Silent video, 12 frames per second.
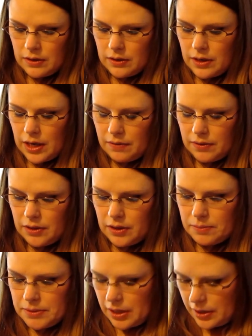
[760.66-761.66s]
Kind of a little
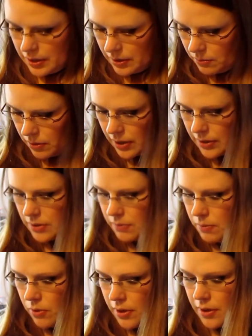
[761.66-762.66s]
upset I didn't work on this one
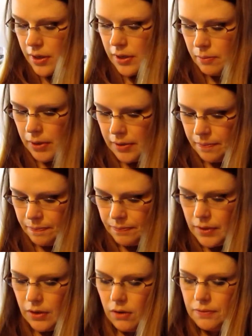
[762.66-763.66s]
more, but
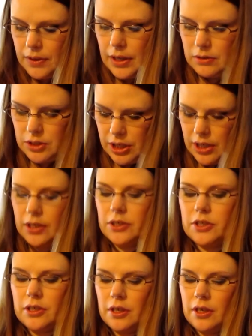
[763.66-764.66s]
hopefully that'll
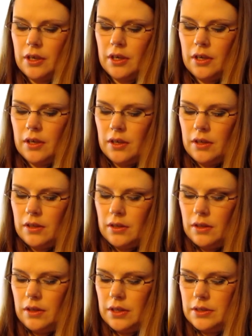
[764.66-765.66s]
change
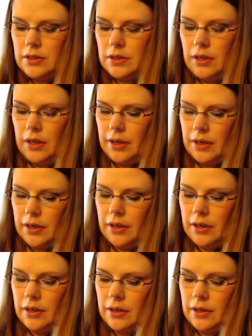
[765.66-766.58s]
this year.